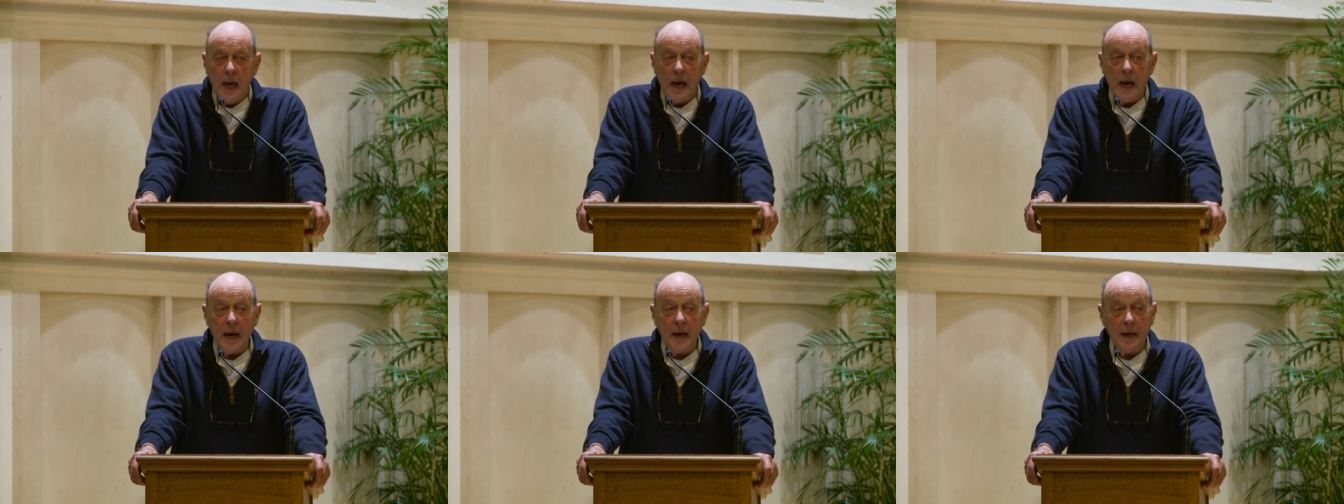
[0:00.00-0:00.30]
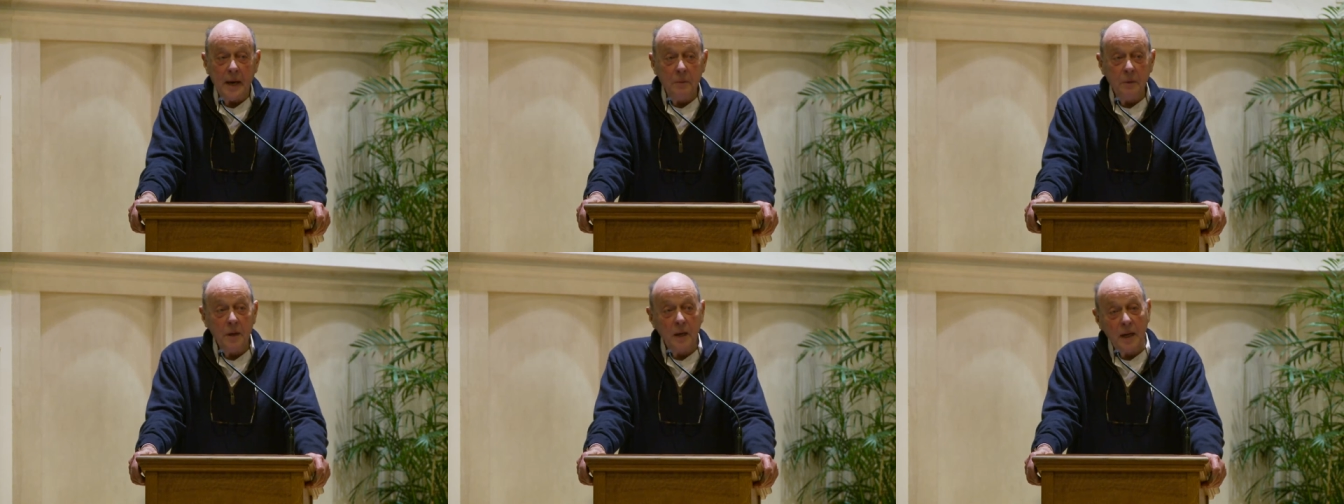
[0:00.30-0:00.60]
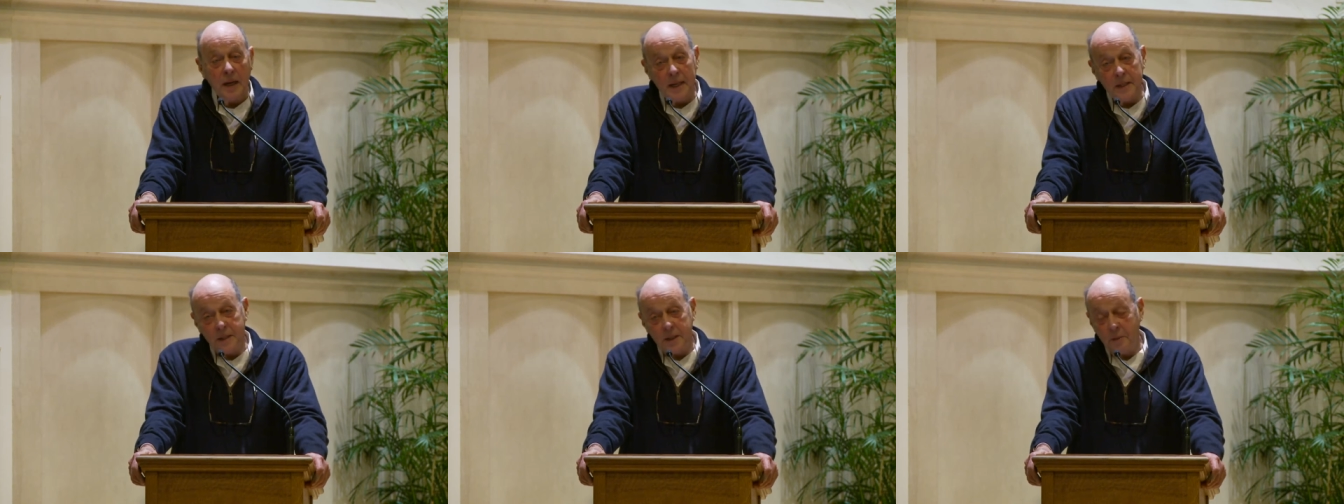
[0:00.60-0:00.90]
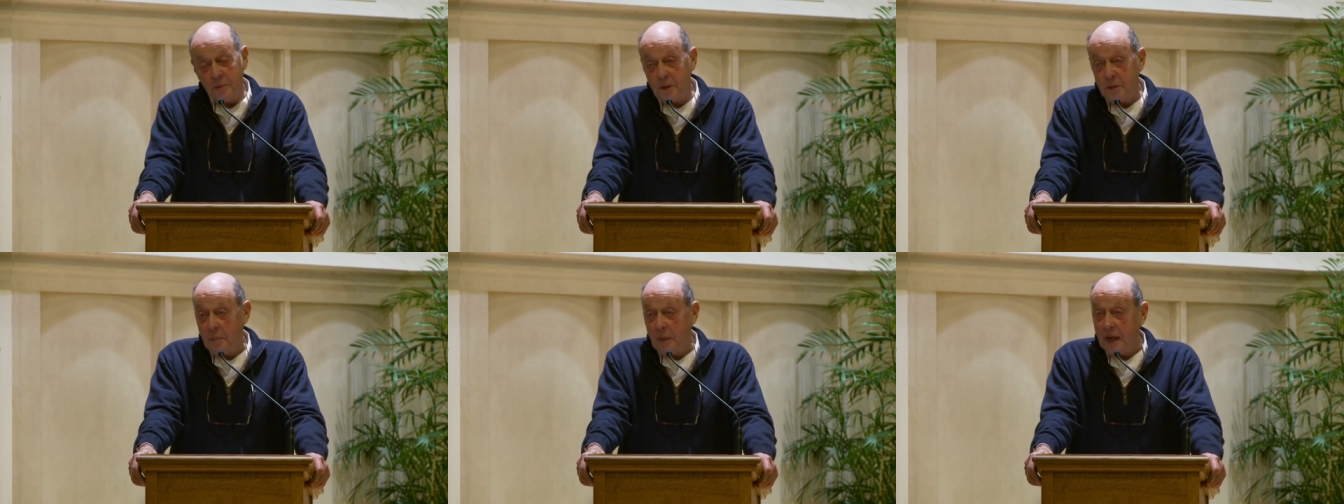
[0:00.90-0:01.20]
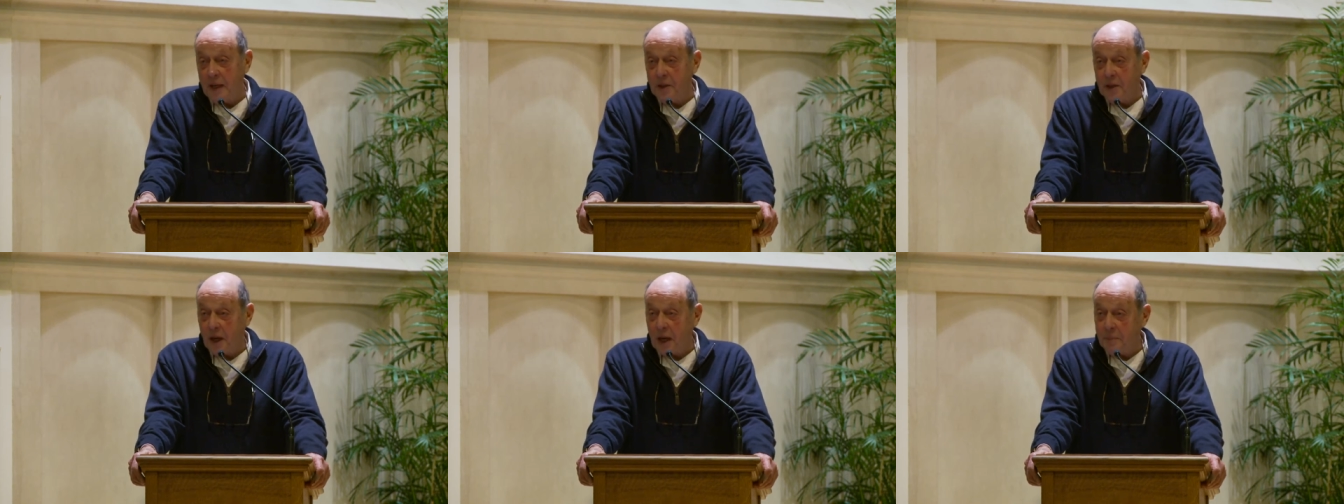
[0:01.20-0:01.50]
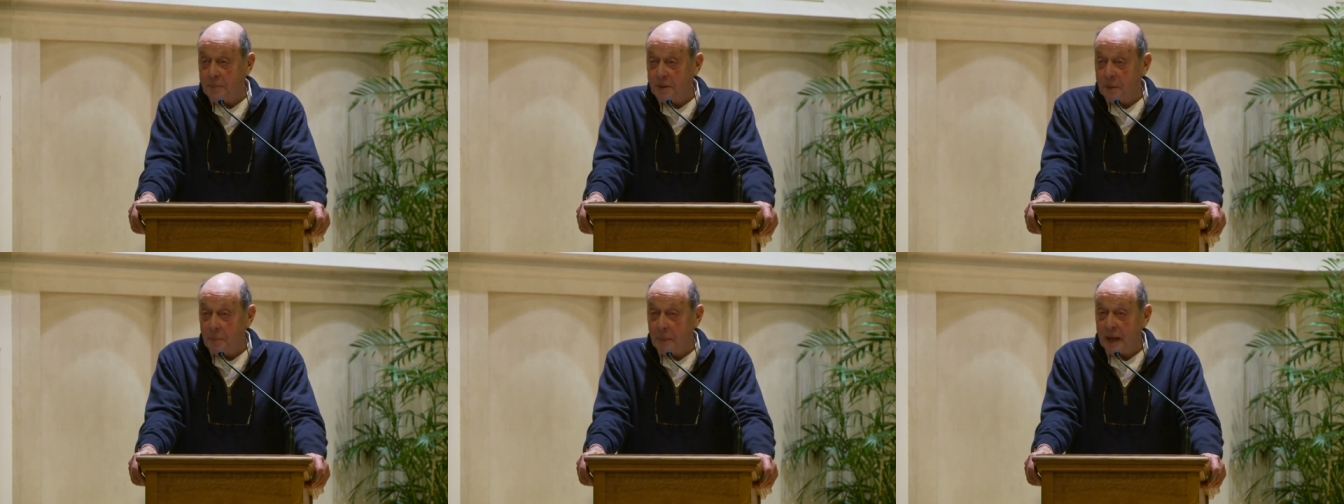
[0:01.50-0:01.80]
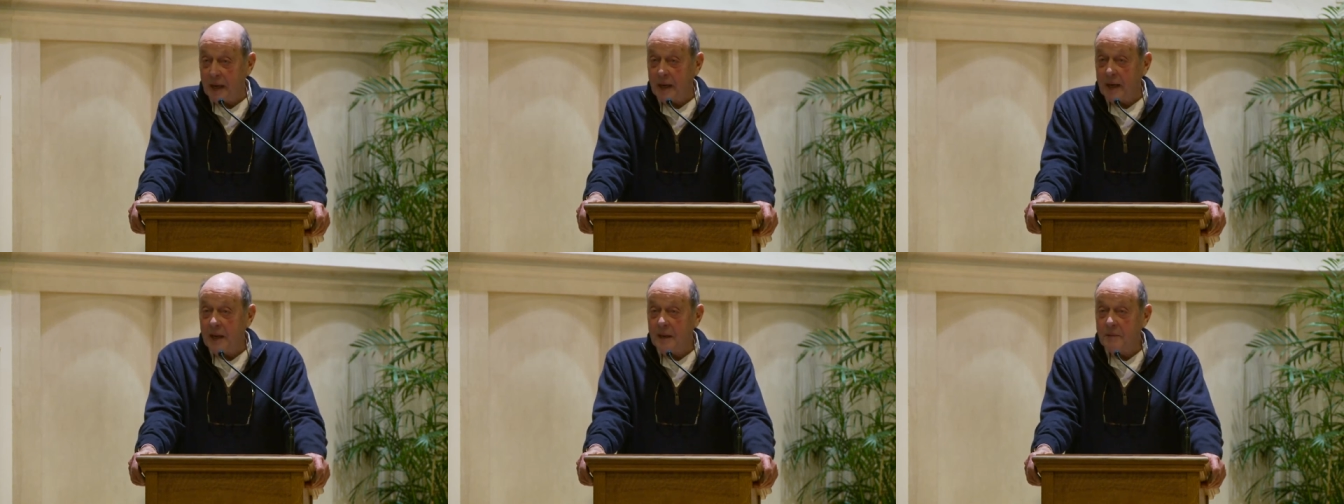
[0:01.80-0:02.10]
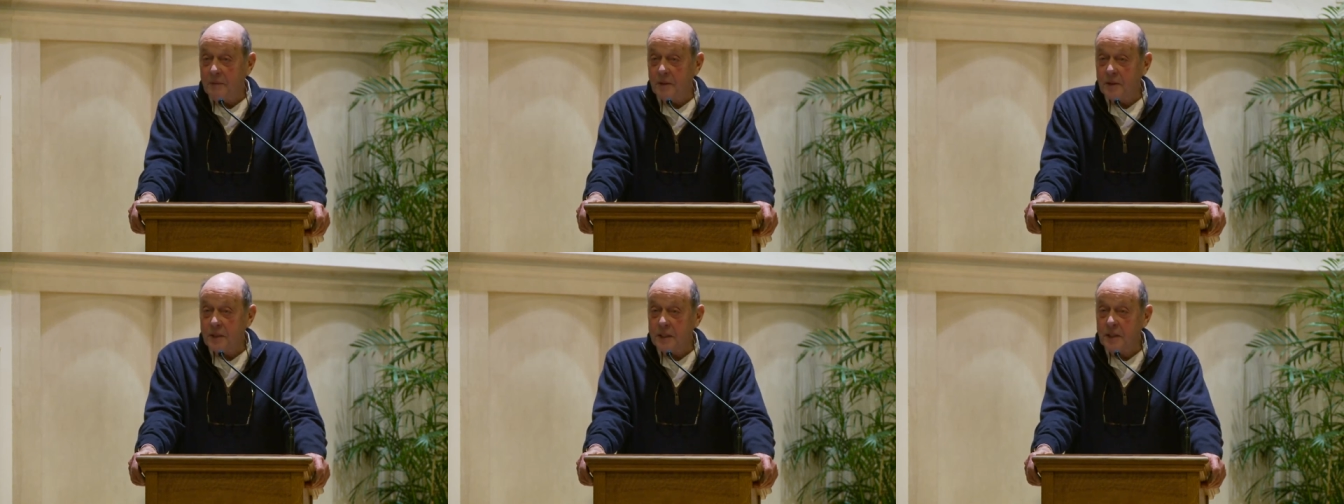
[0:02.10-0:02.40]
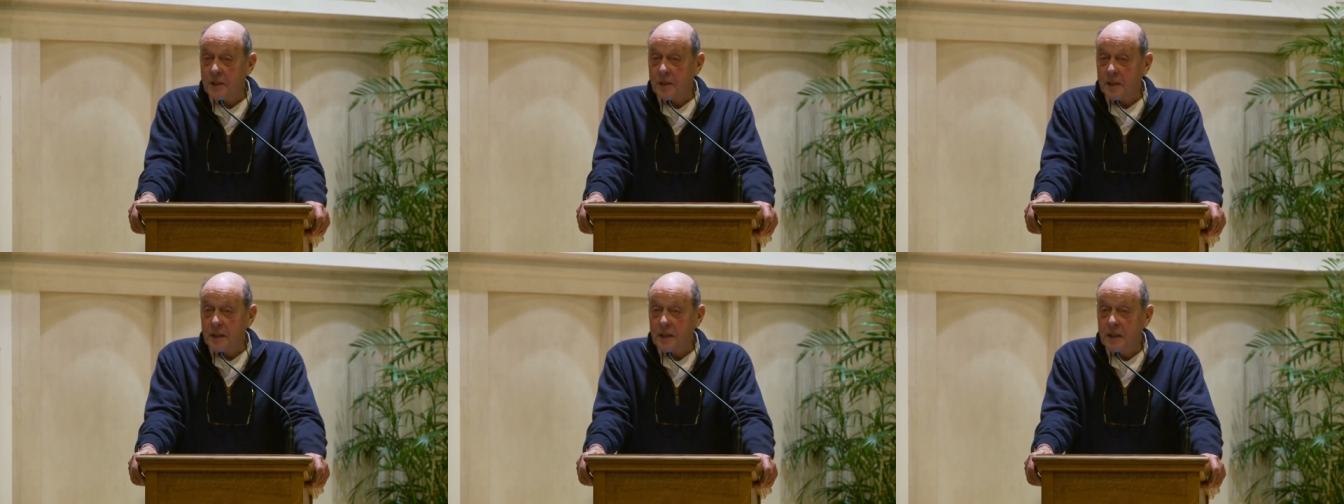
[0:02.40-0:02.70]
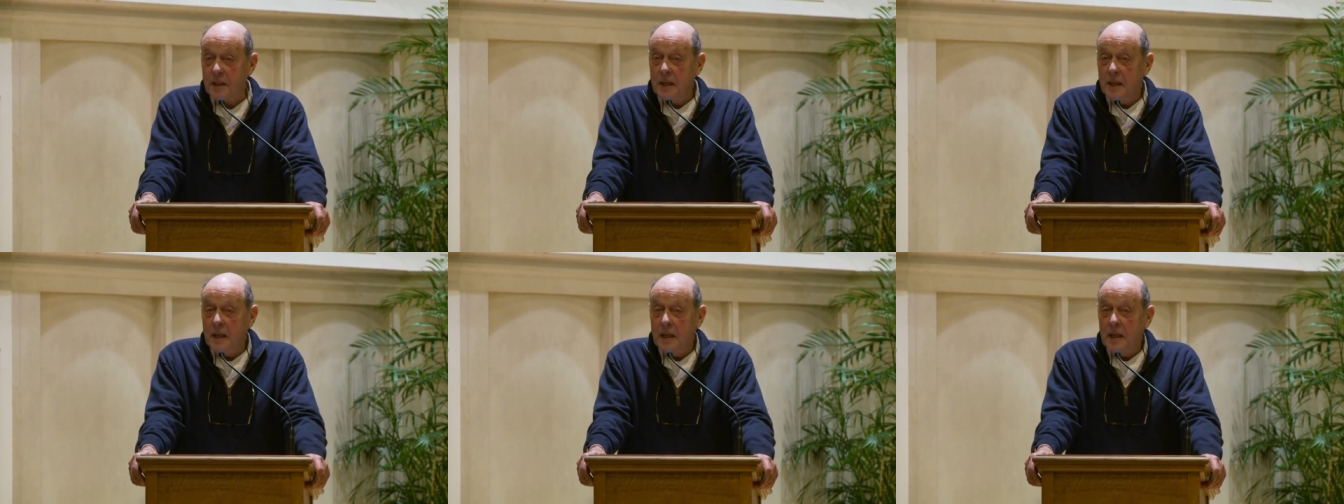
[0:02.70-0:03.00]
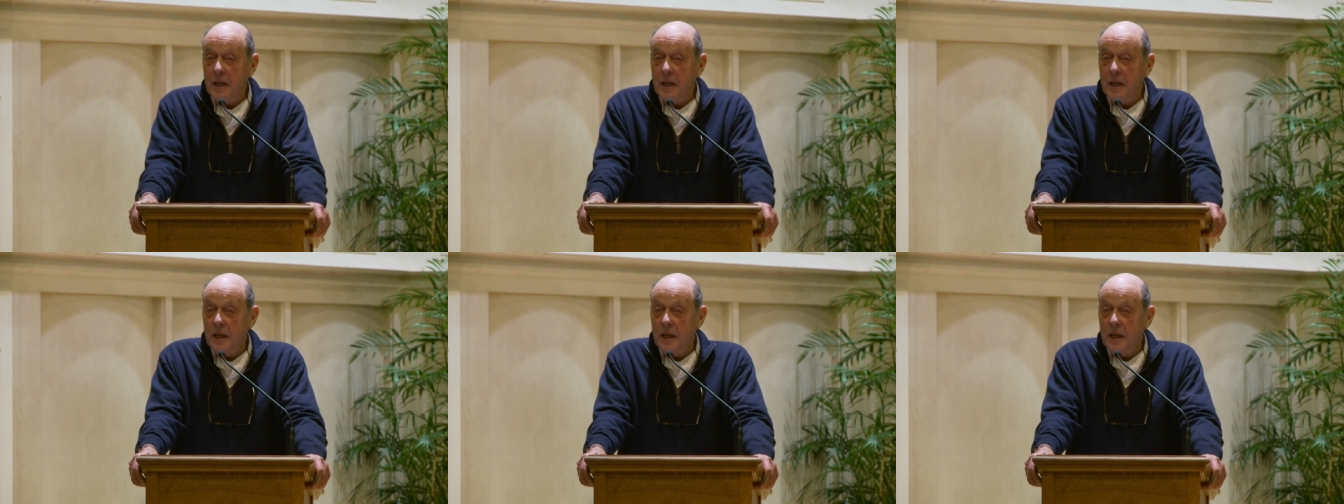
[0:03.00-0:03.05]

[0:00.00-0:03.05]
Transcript: And I realized it was my job to make conversation.